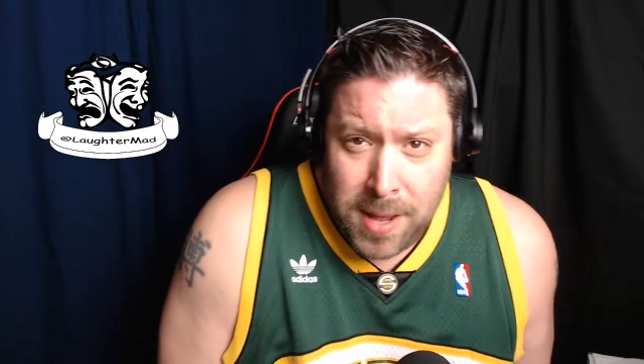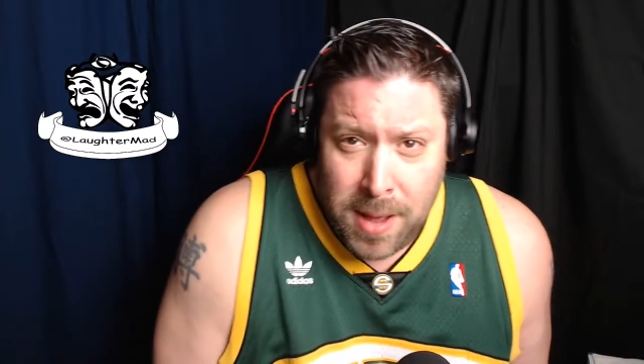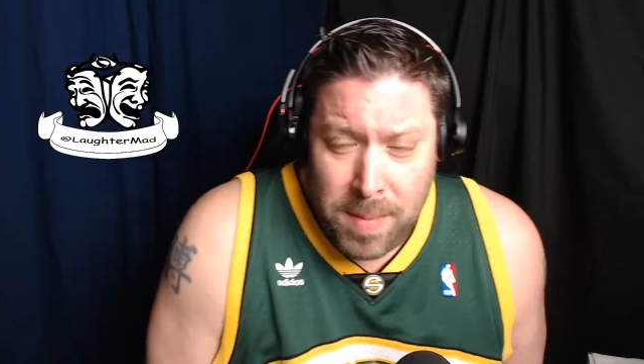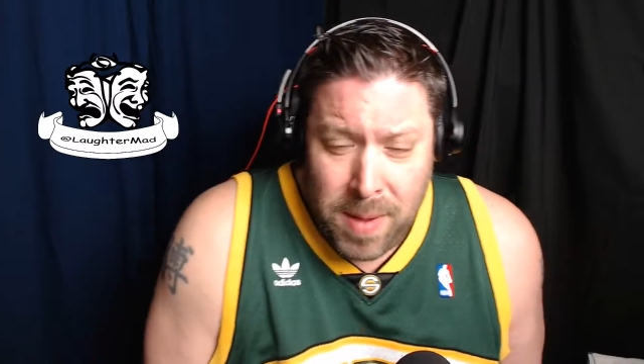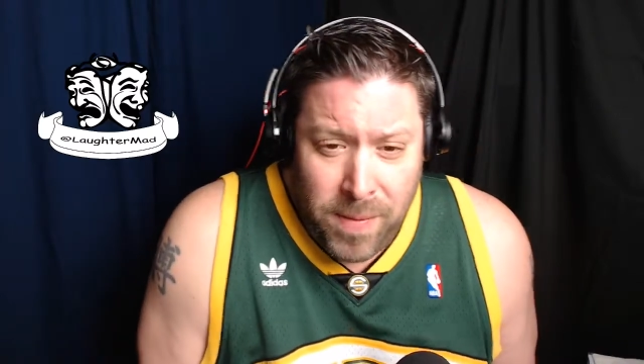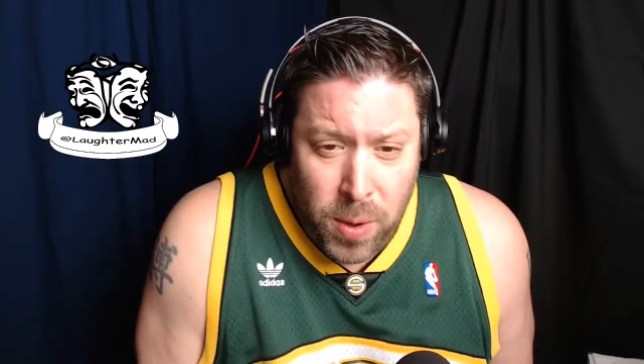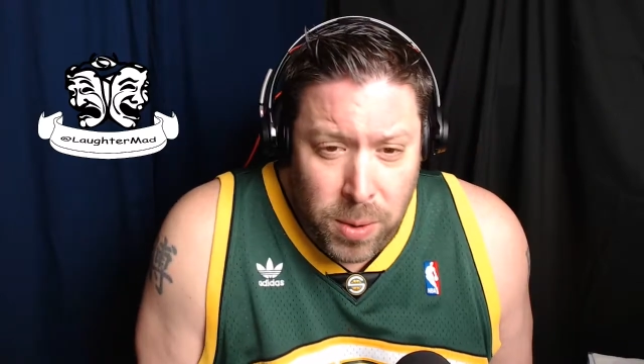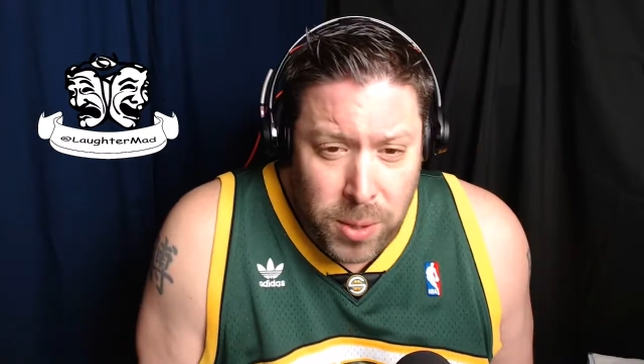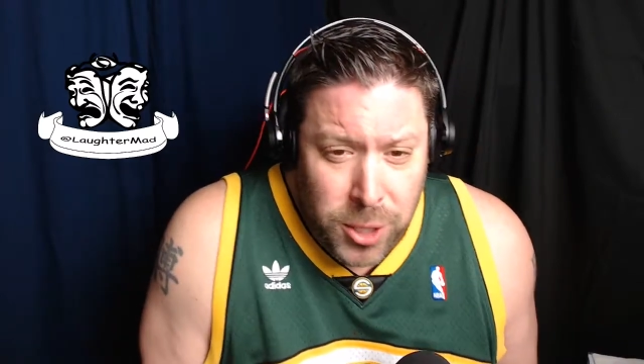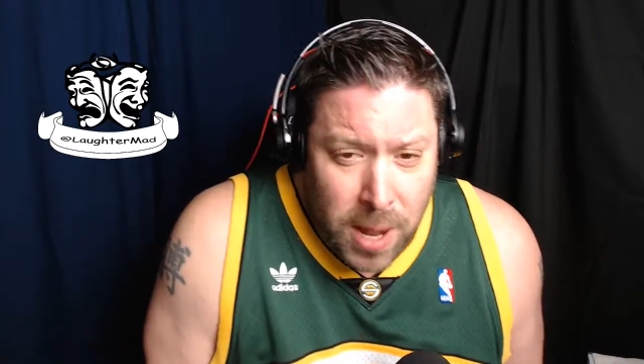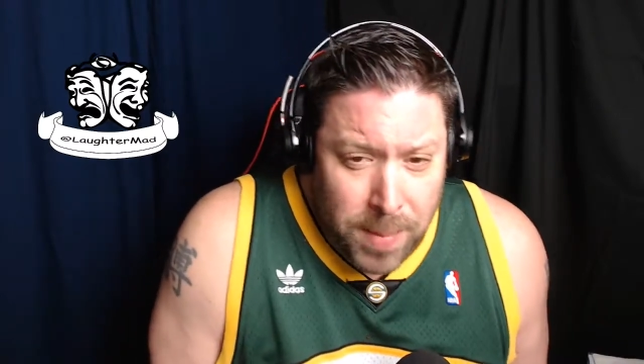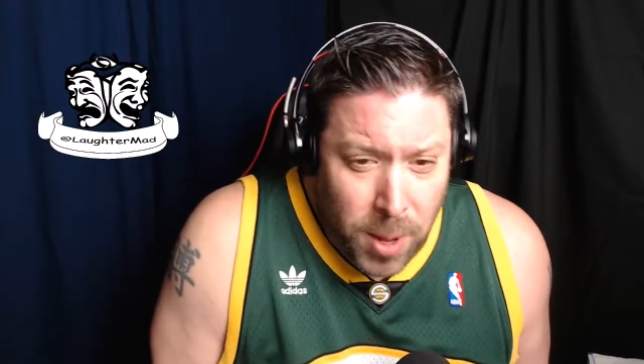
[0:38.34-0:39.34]

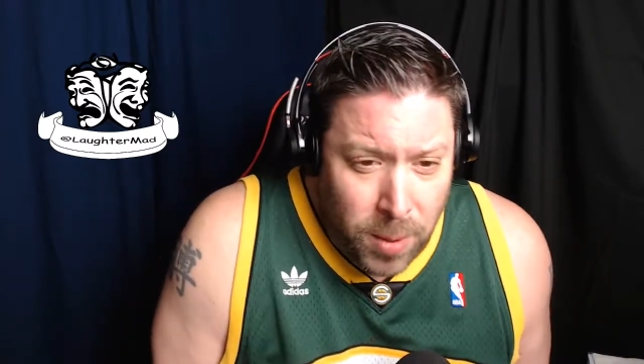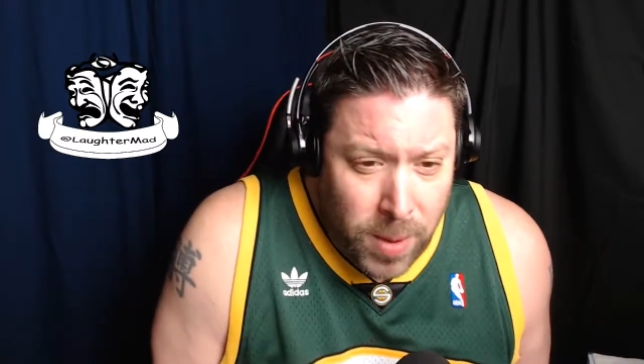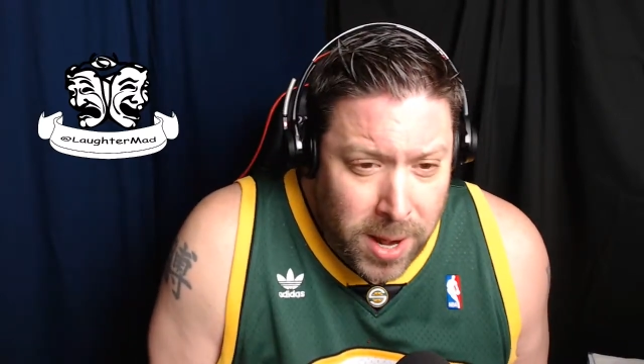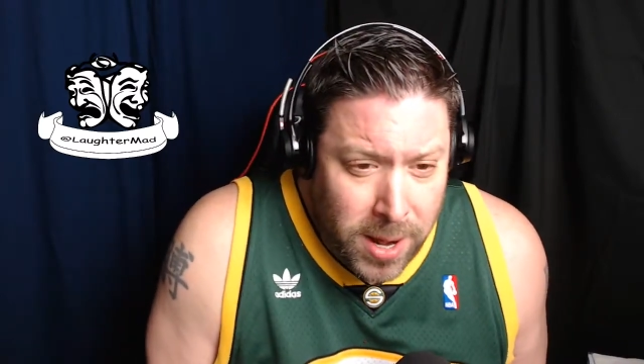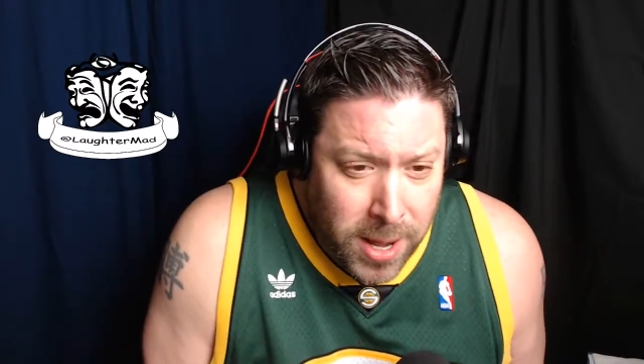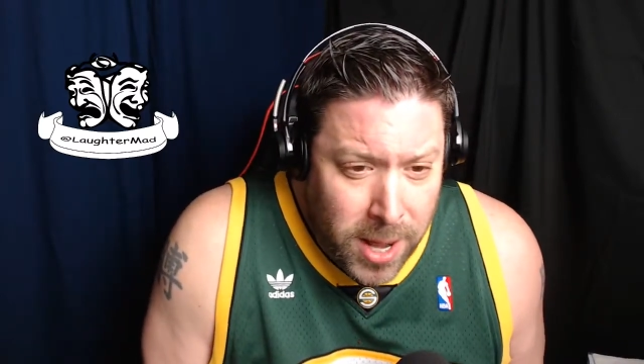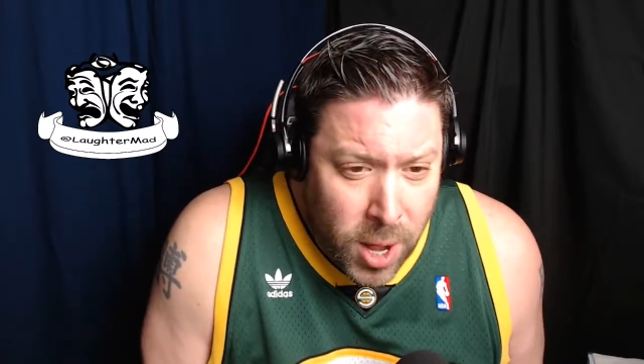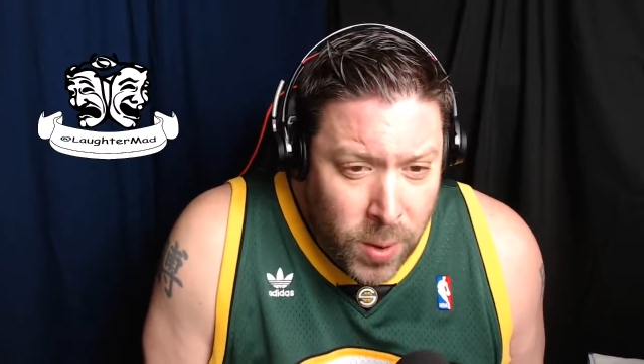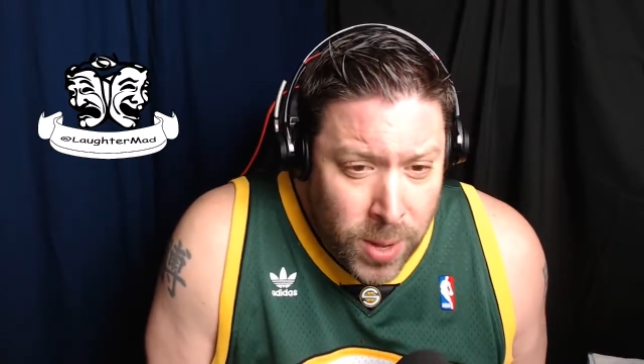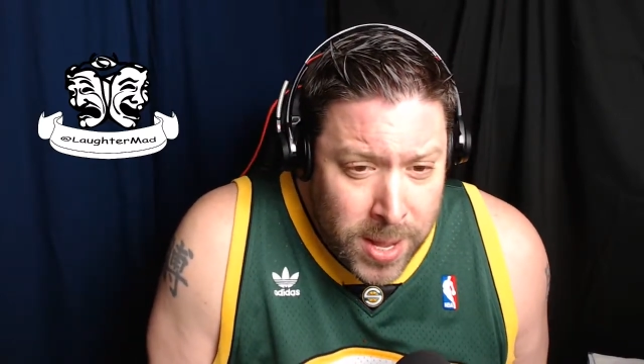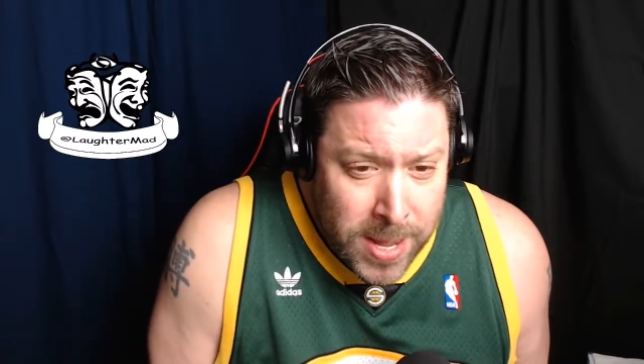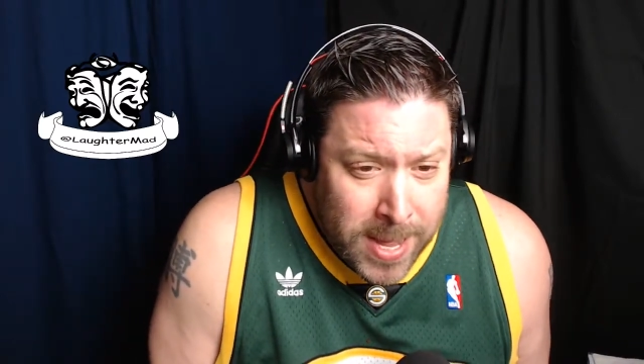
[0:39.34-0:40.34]
Photoshop all ready to
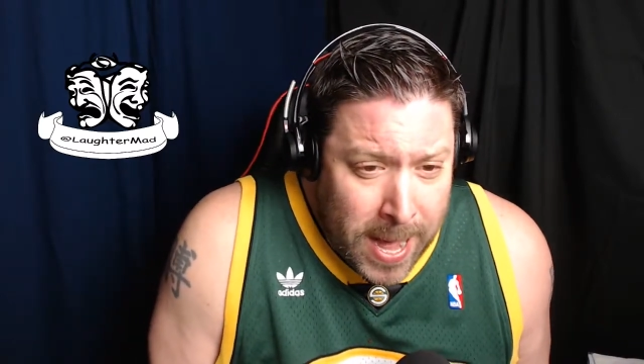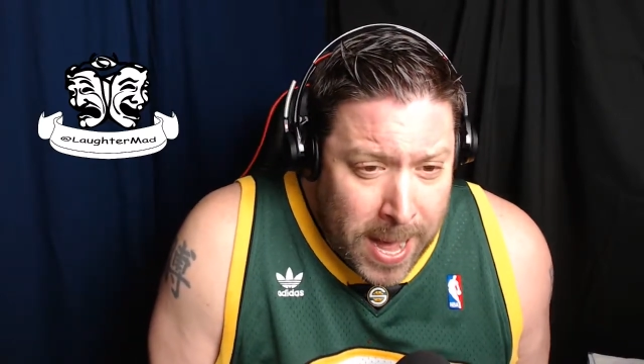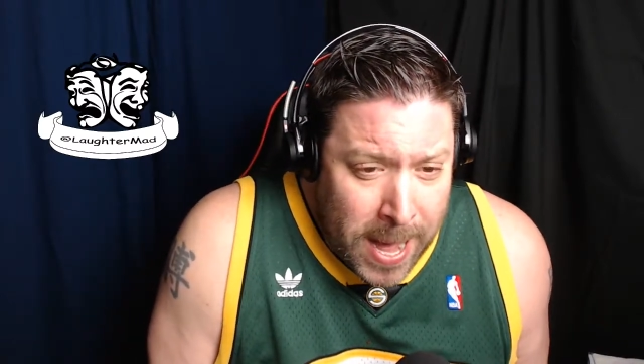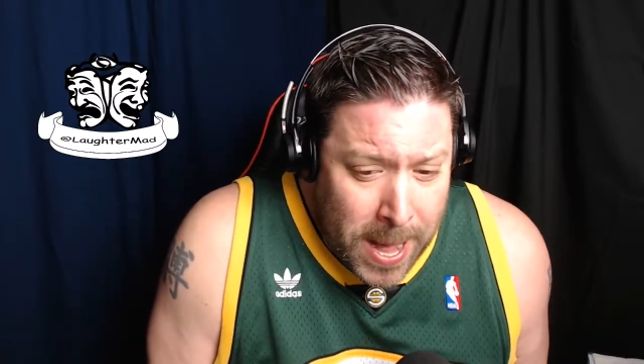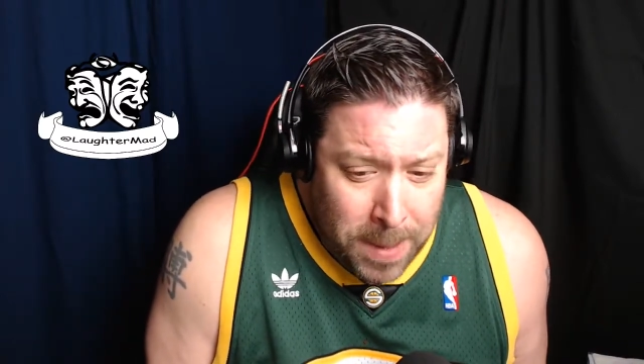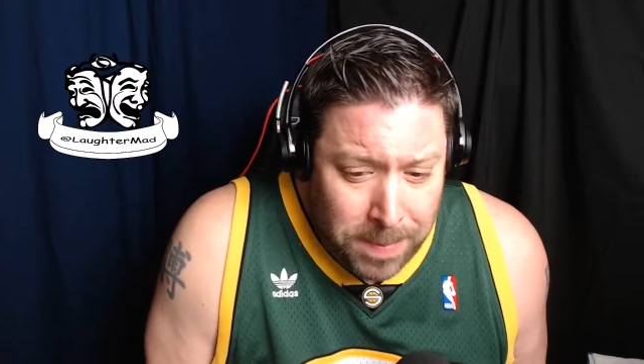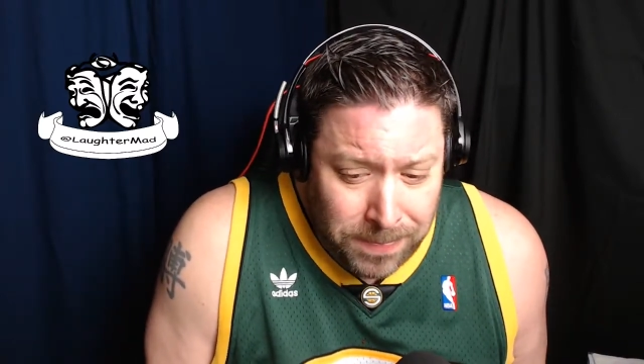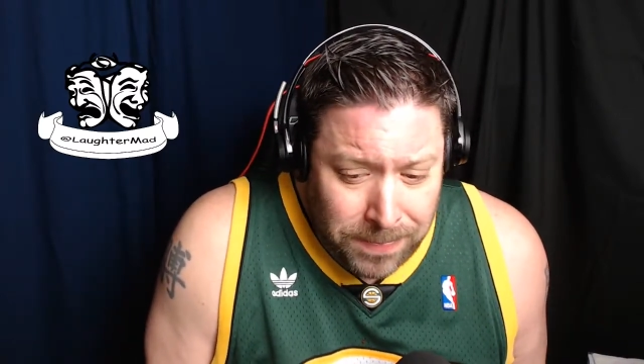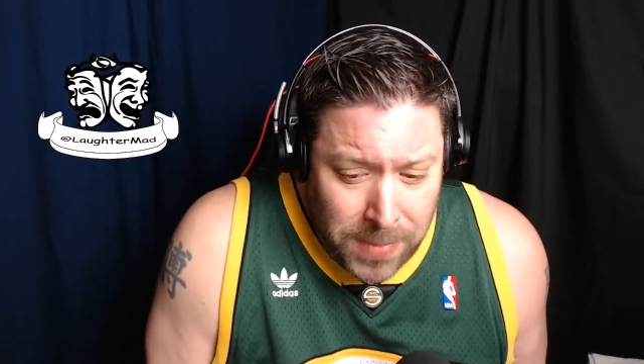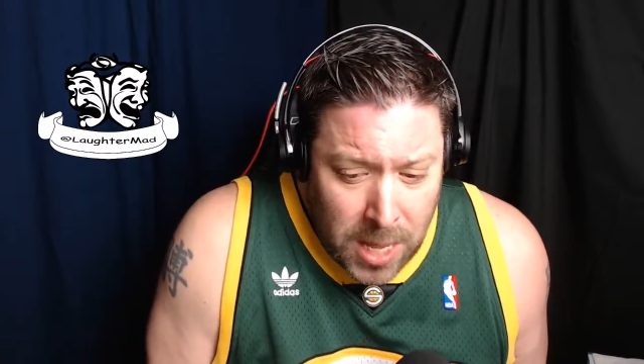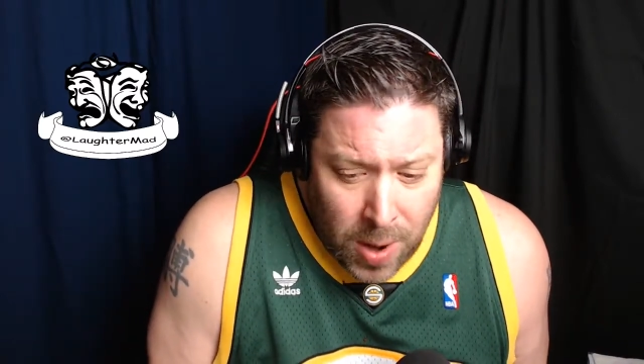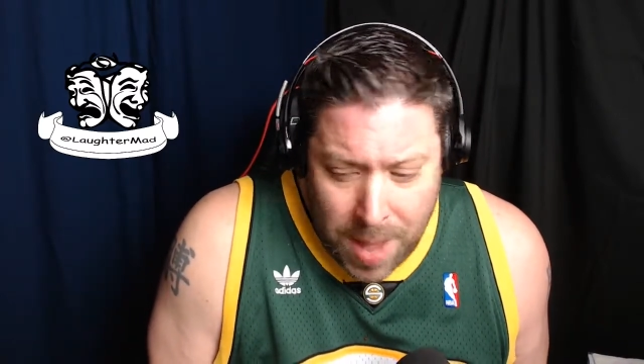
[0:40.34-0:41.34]
go.
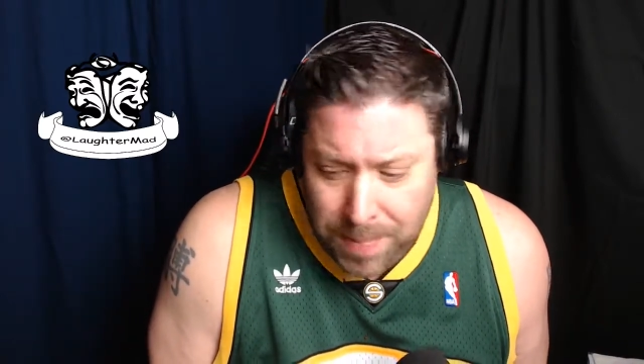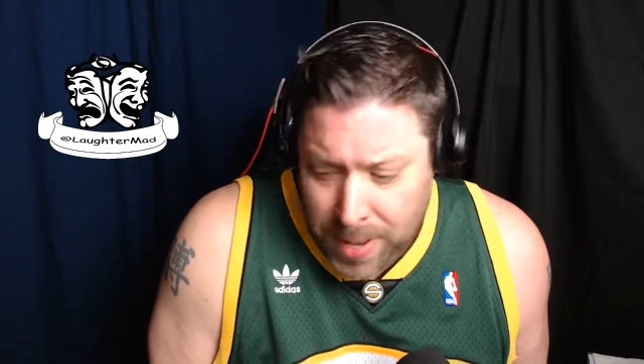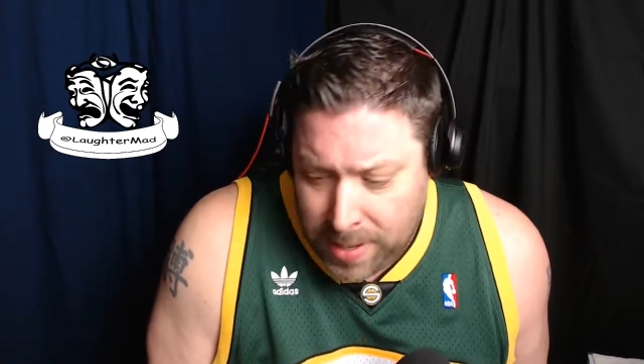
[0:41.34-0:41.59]
You know,